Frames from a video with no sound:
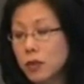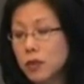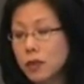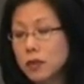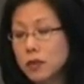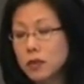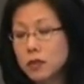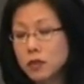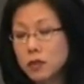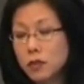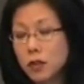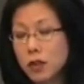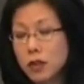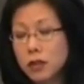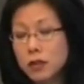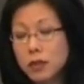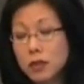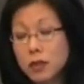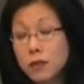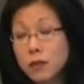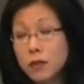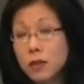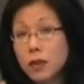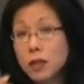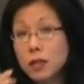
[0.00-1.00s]
where they're
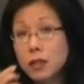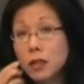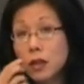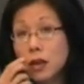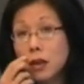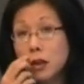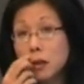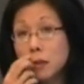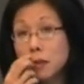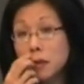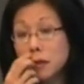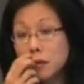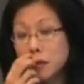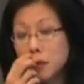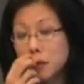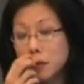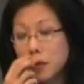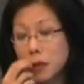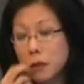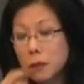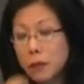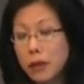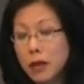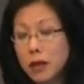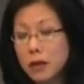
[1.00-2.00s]
struggling for autonomy from
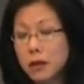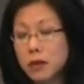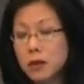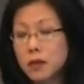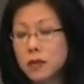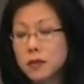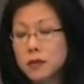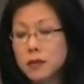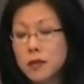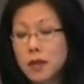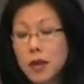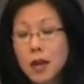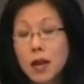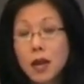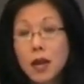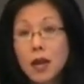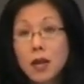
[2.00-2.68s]
their parents